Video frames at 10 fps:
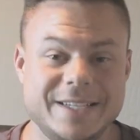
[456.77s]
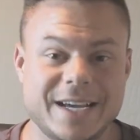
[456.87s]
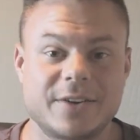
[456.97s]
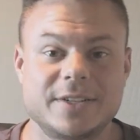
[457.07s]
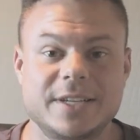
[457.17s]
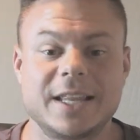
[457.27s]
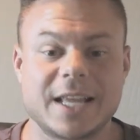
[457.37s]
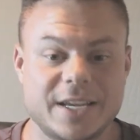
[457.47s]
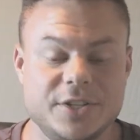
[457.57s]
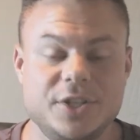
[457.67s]
down into
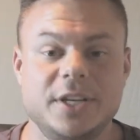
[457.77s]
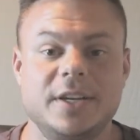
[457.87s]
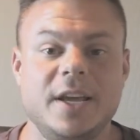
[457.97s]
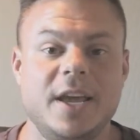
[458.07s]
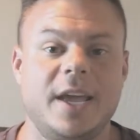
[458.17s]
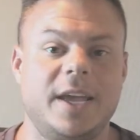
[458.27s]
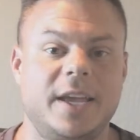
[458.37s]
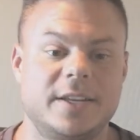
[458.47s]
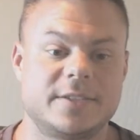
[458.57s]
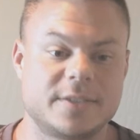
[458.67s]
glycogen
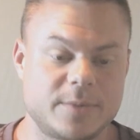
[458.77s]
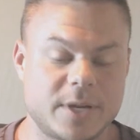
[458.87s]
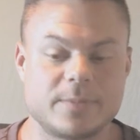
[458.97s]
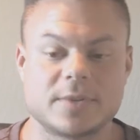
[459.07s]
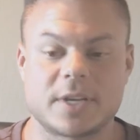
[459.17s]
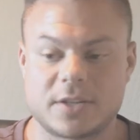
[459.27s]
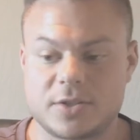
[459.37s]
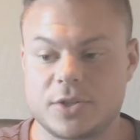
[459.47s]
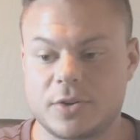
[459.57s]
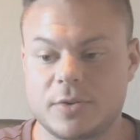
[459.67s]
and sometimes like
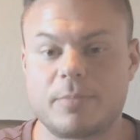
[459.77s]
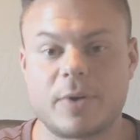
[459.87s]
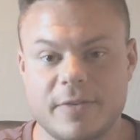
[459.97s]
sugar,